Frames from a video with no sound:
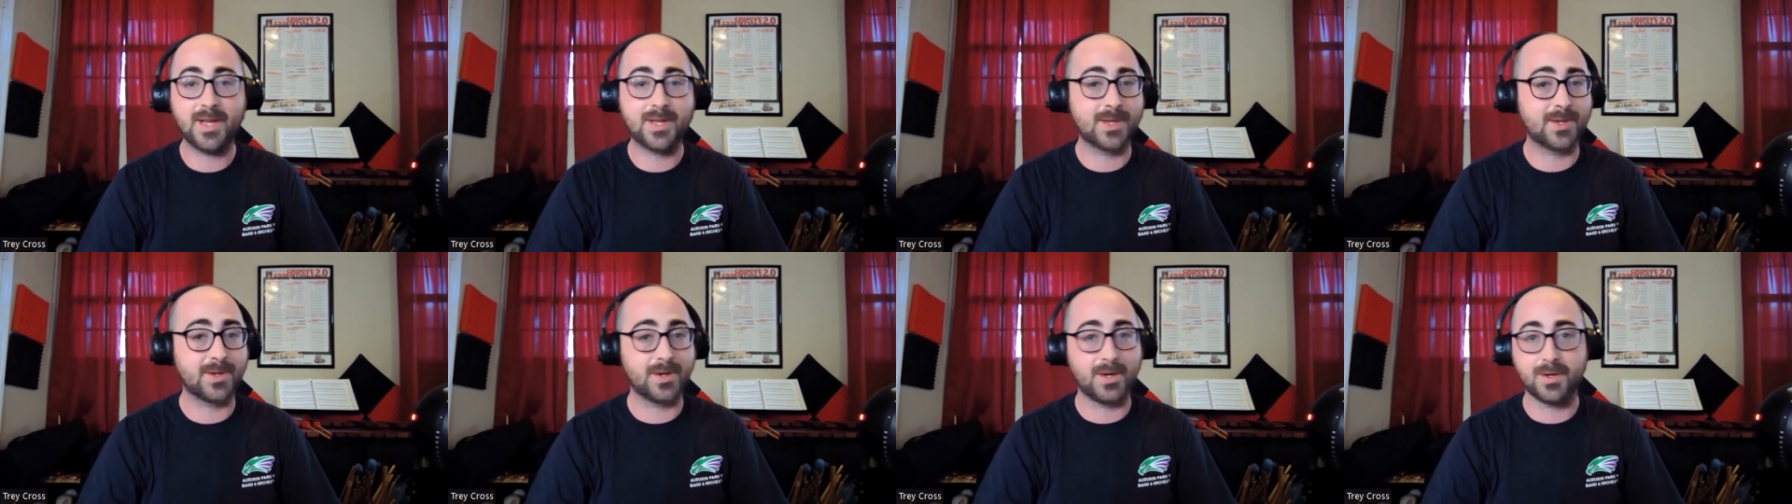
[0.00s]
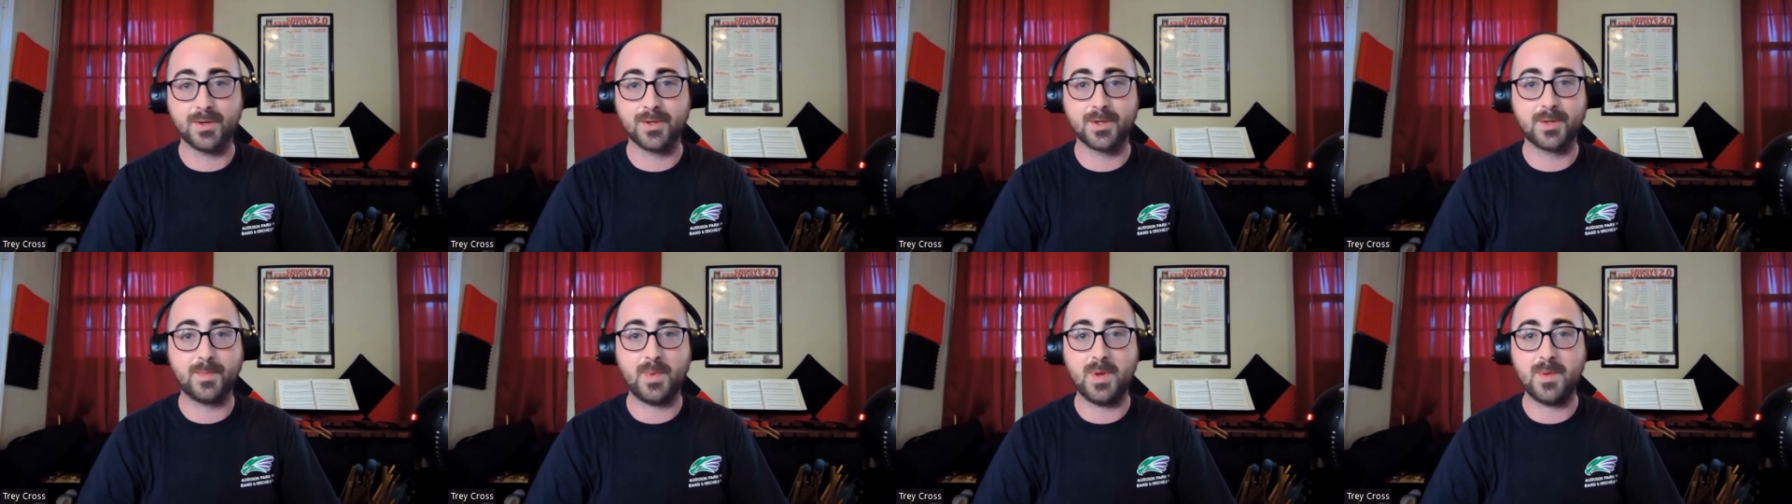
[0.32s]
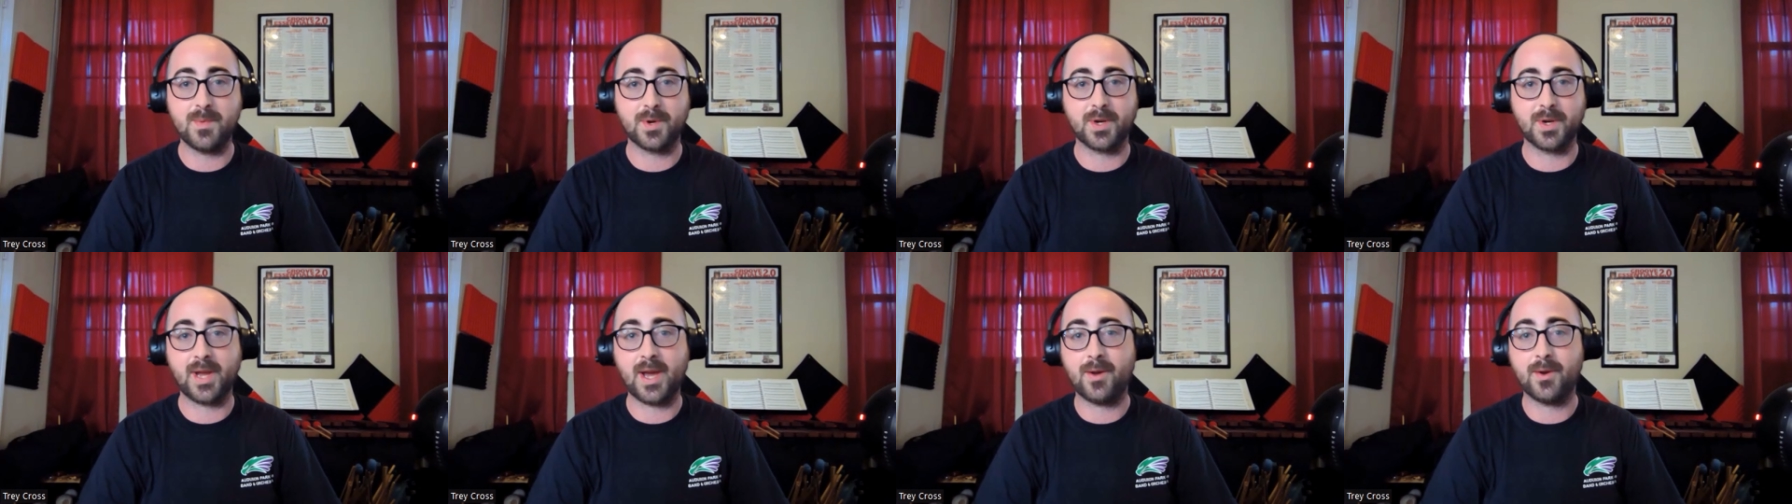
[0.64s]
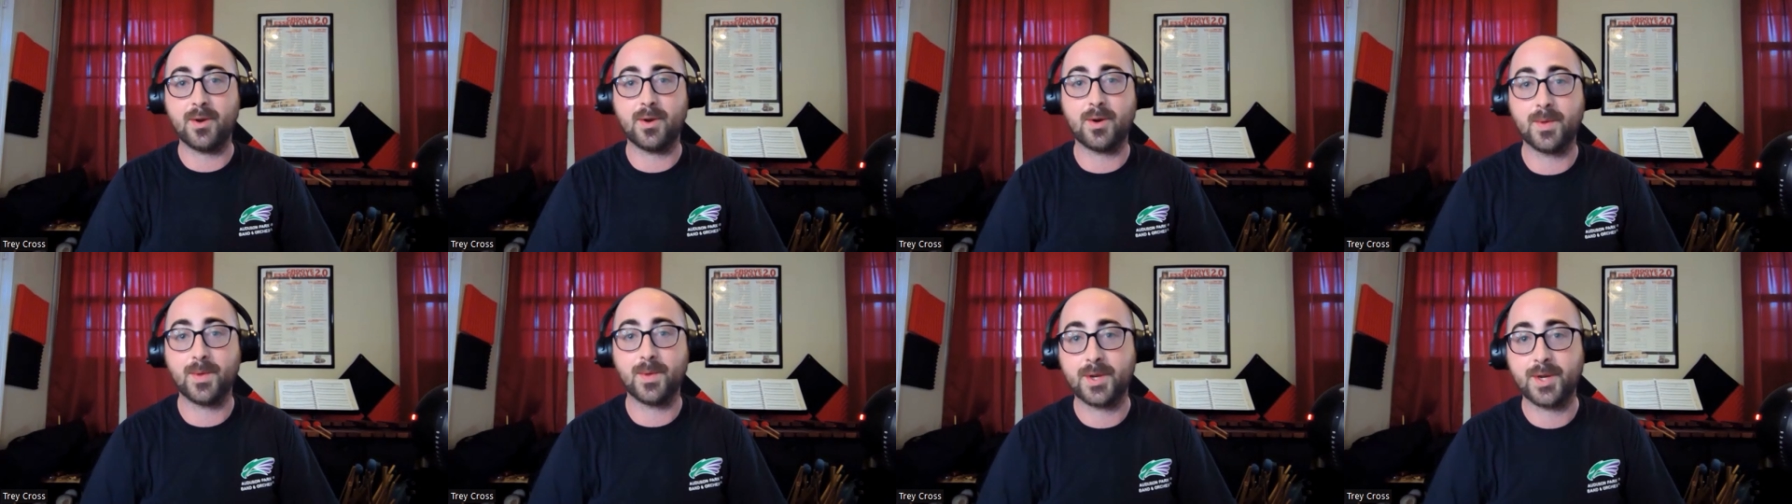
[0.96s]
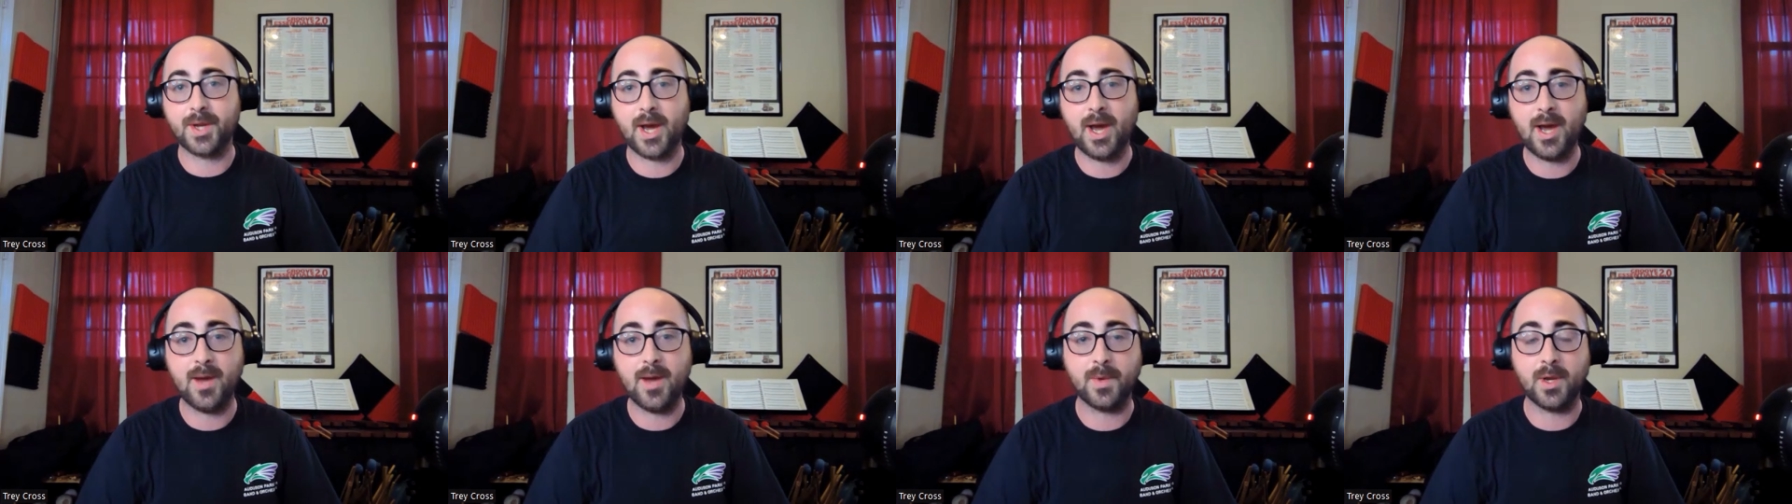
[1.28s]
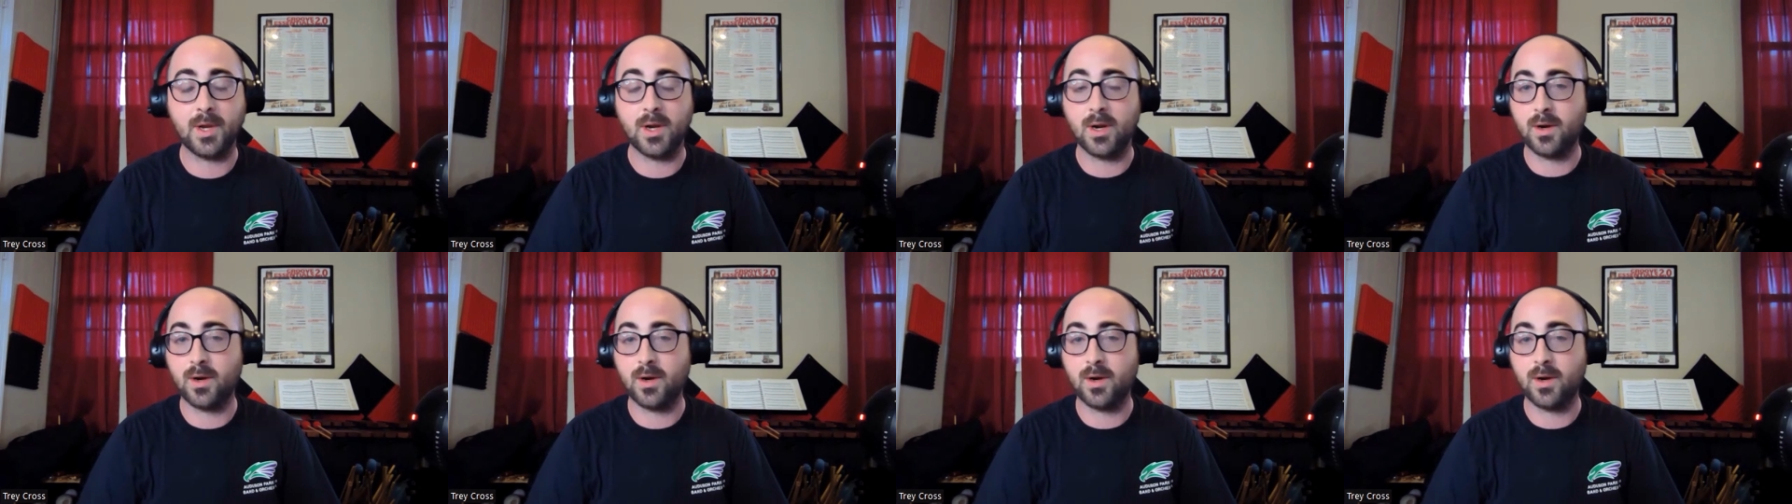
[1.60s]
slows people down all the time,